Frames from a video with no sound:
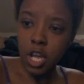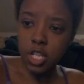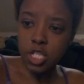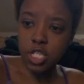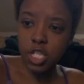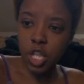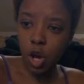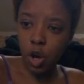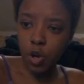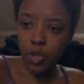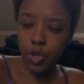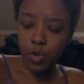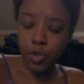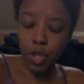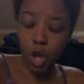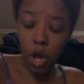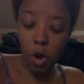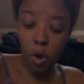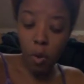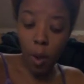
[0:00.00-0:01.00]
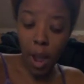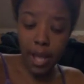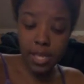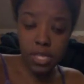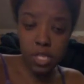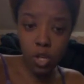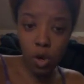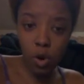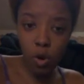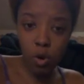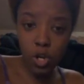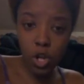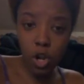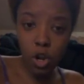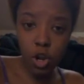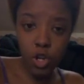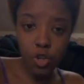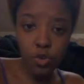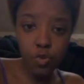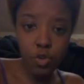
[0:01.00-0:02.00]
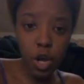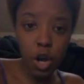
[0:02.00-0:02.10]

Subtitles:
So, I told her,